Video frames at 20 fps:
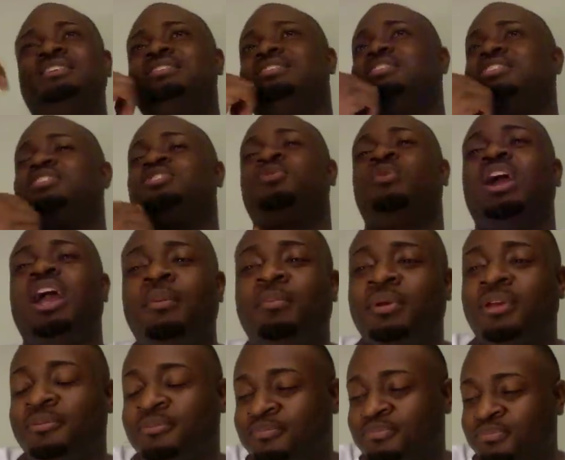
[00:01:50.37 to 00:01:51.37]
Little
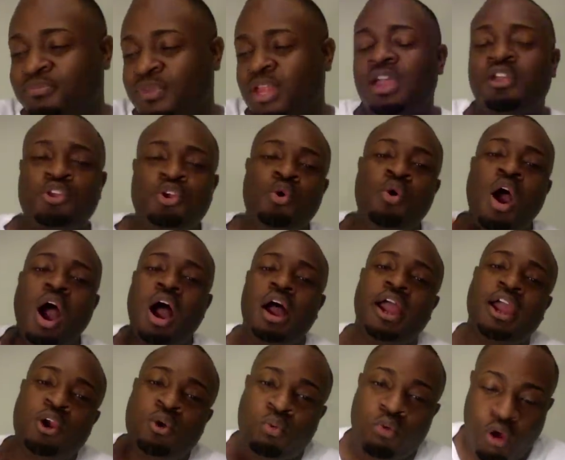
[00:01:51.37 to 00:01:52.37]
Scrappy, you are
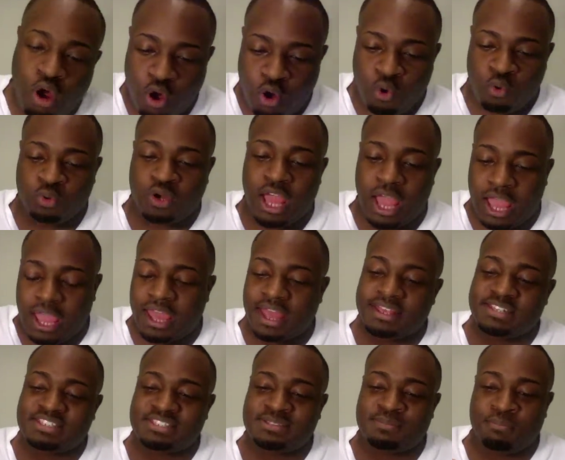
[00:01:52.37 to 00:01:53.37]
a
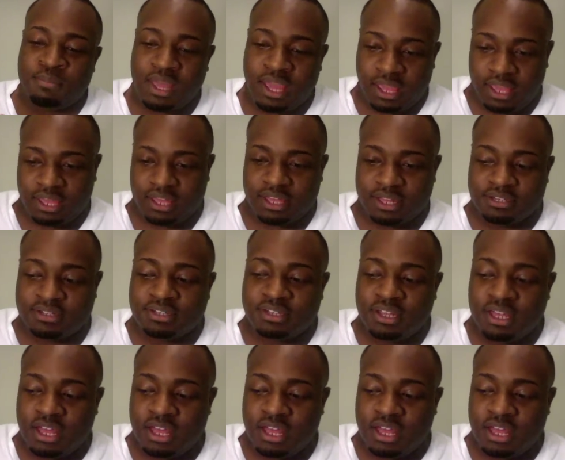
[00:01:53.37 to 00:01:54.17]
grown-ass man